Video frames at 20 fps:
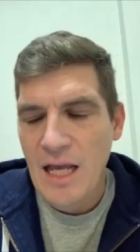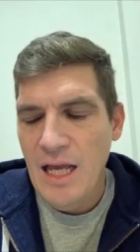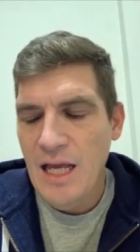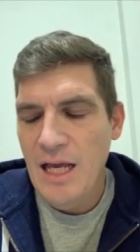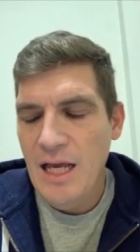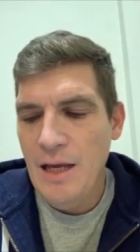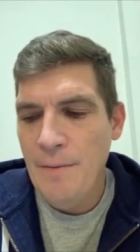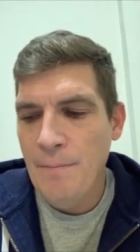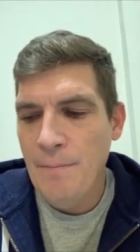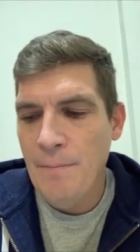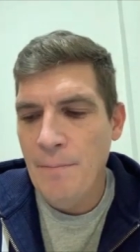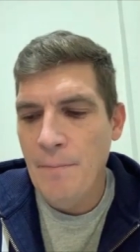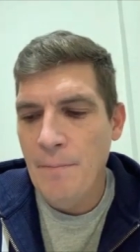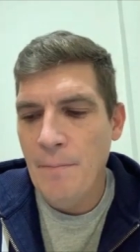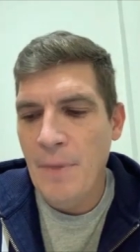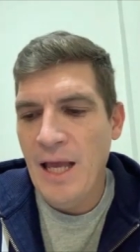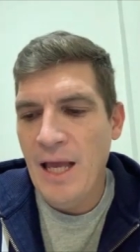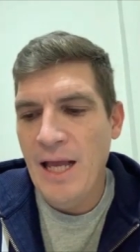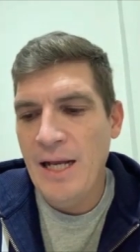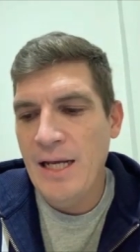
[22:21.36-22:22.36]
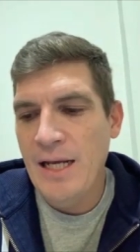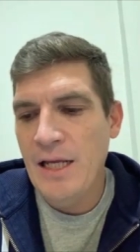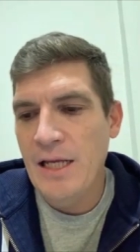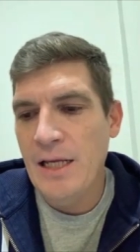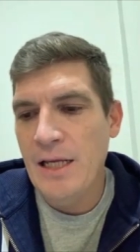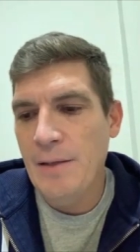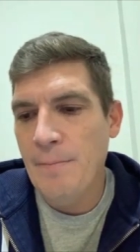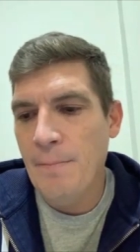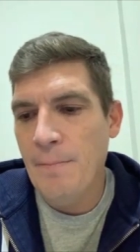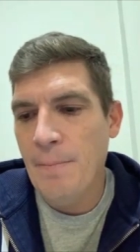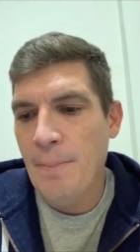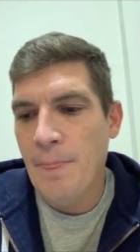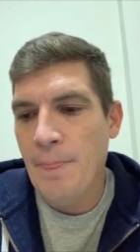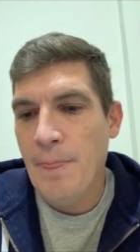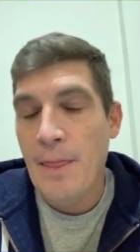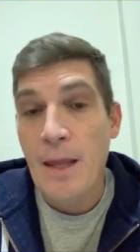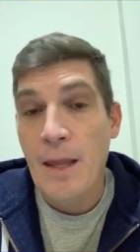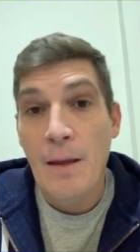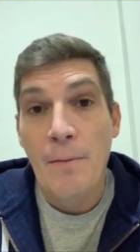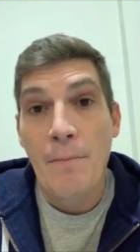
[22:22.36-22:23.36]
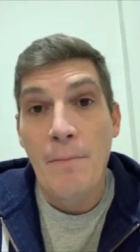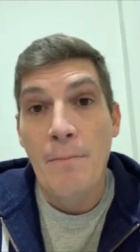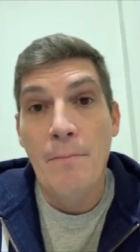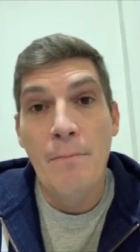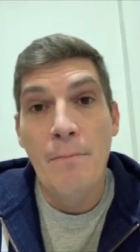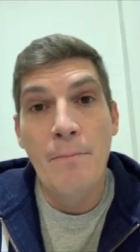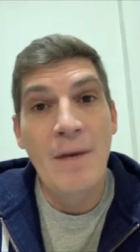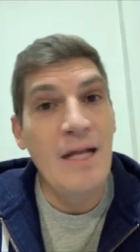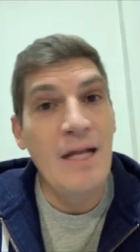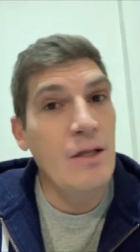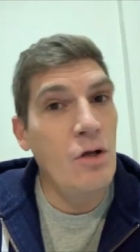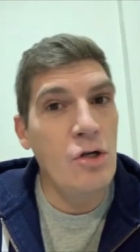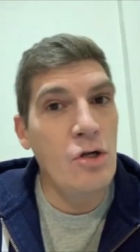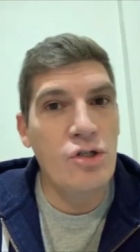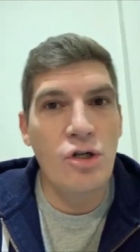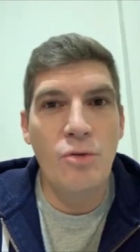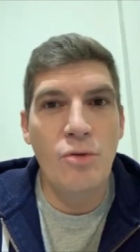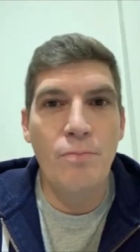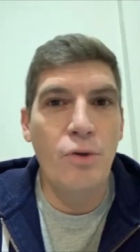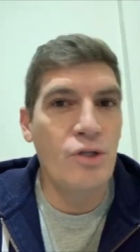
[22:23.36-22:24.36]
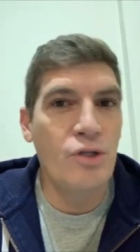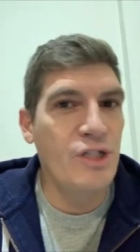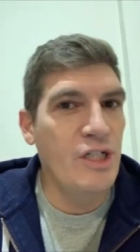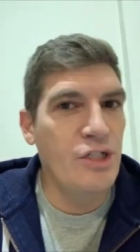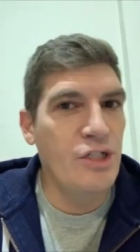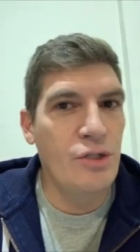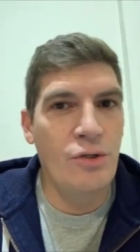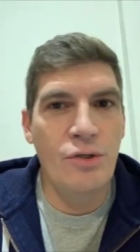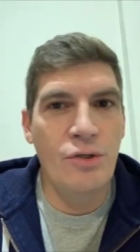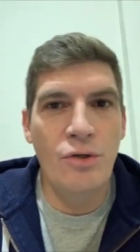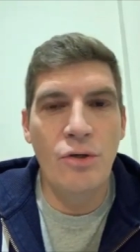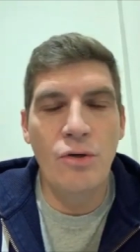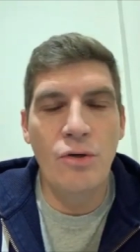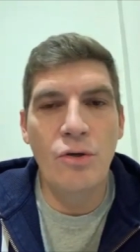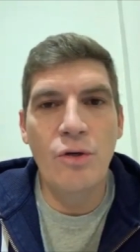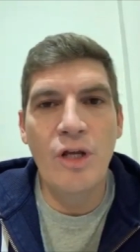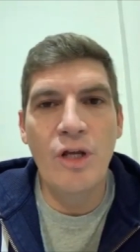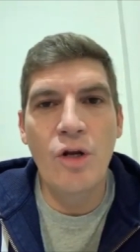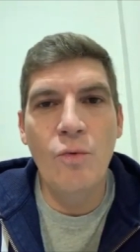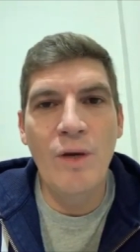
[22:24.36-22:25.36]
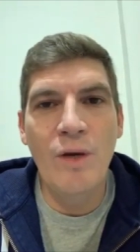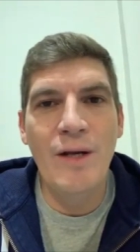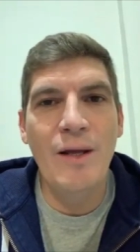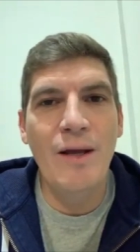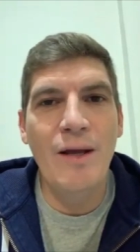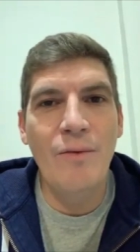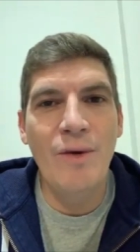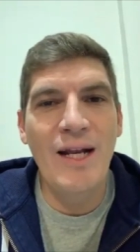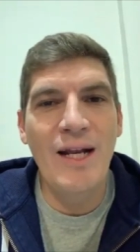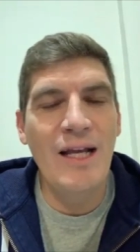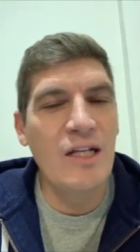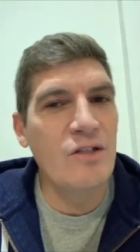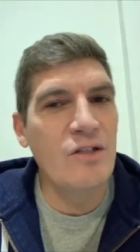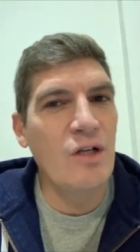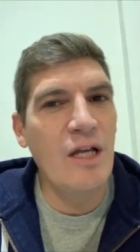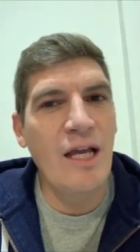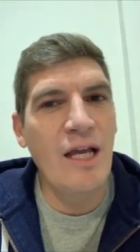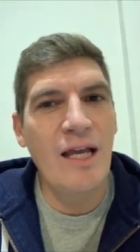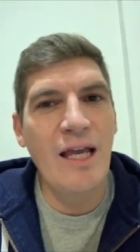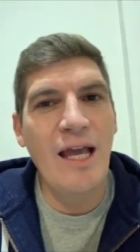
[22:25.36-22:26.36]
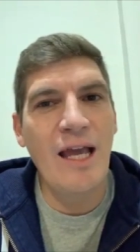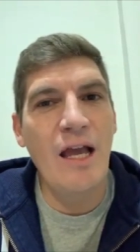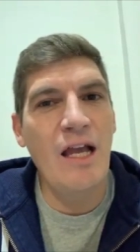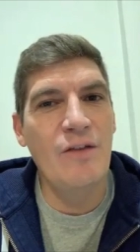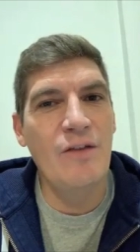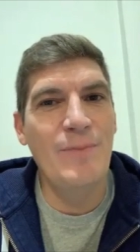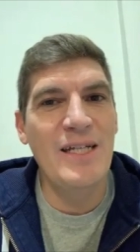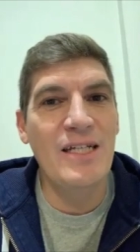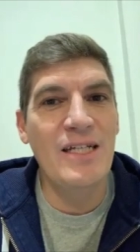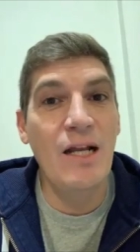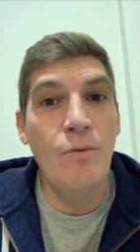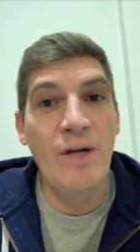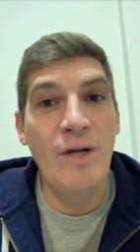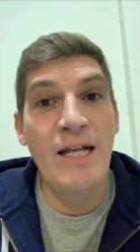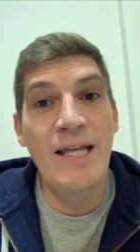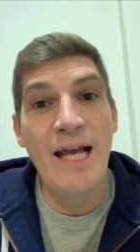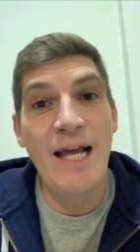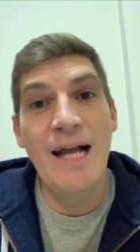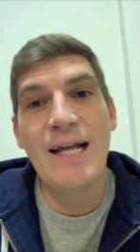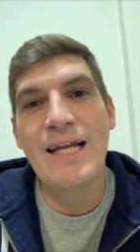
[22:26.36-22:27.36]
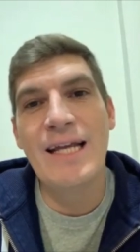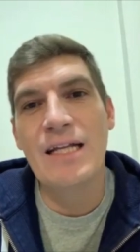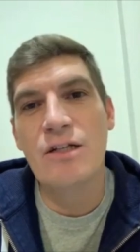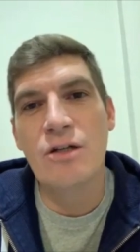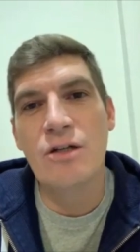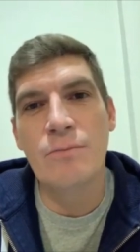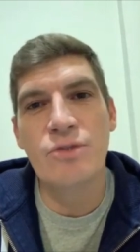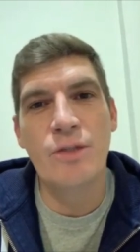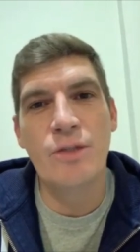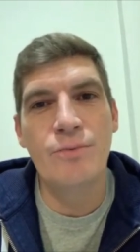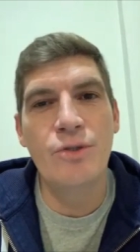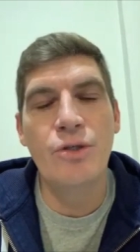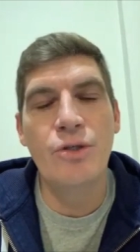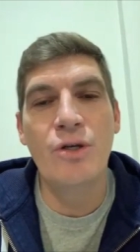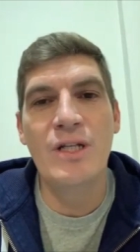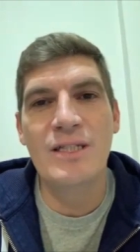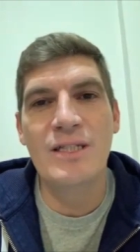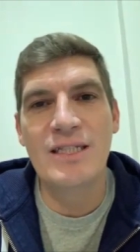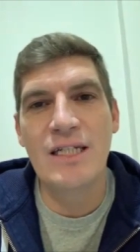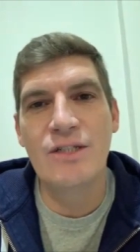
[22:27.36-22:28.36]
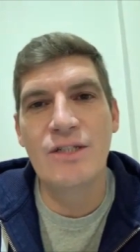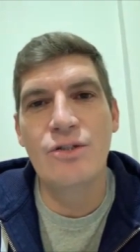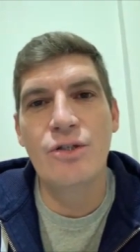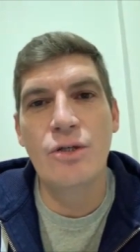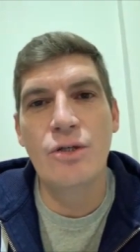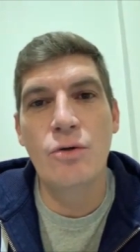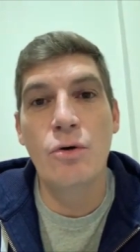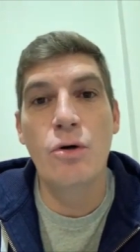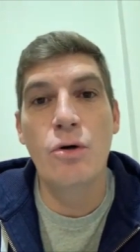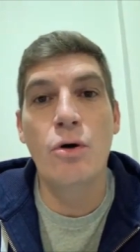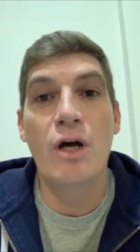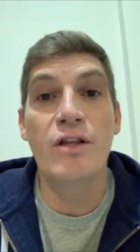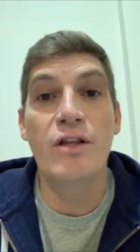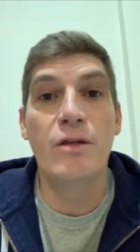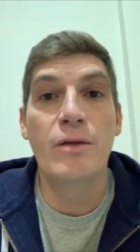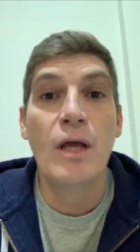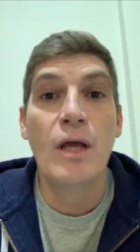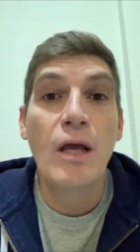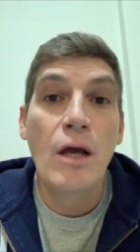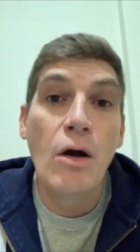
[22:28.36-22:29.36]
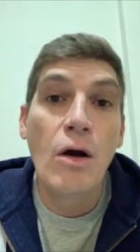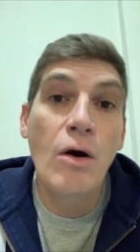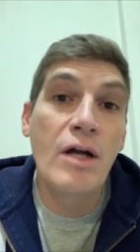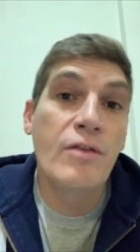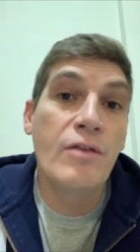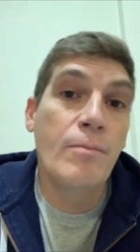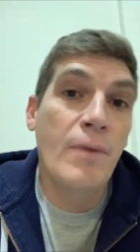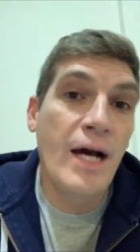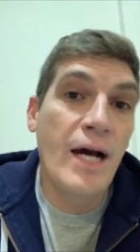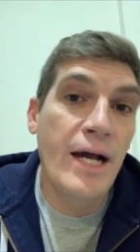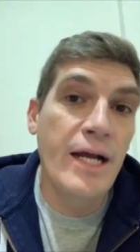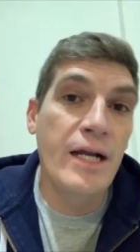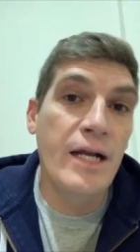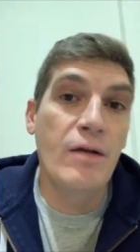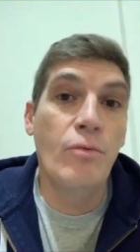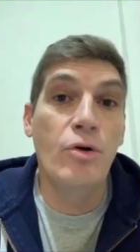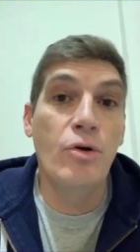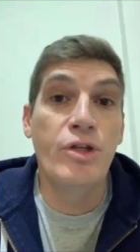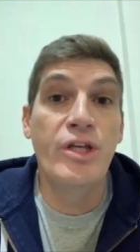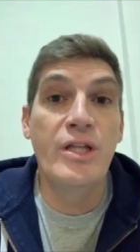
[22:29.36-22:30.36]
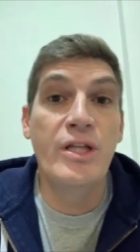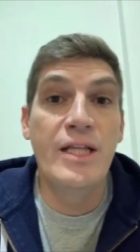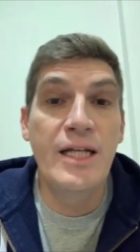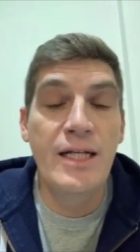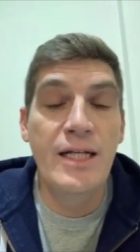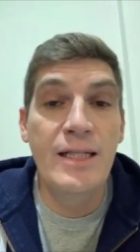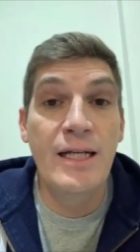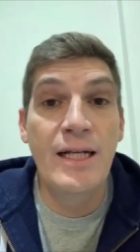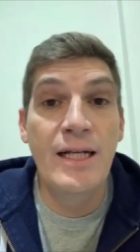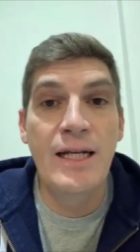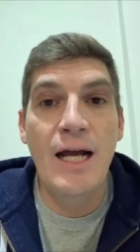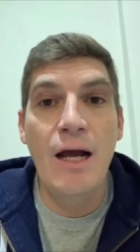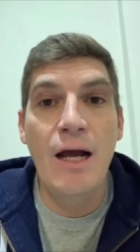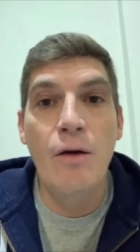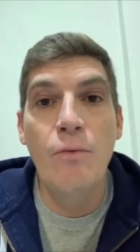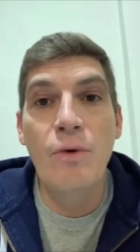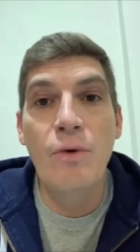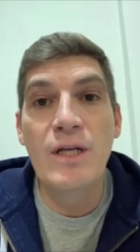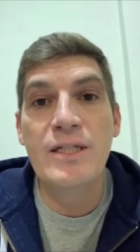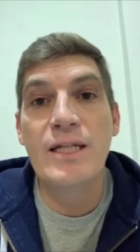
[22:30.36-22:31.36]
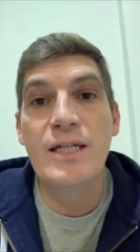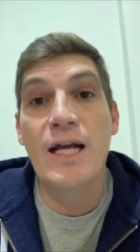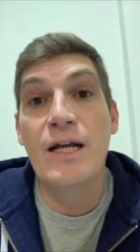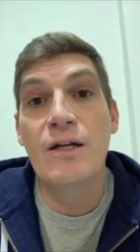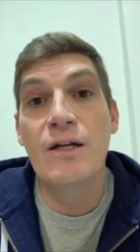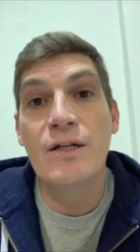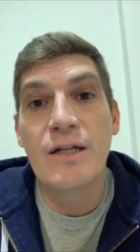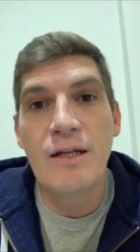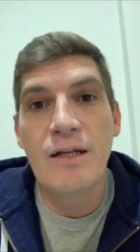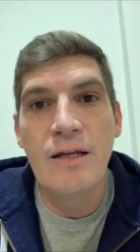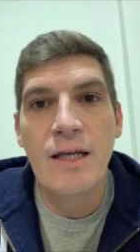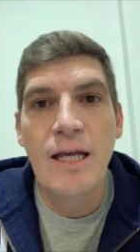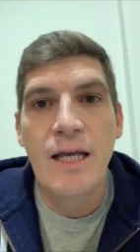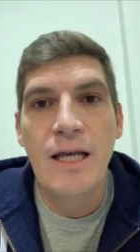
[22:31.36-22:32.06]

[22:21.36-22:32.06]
um, any medals or position or you know when when especially when a young kid comes up to you and says to you oh I, oh, I admire what you did and I wish I can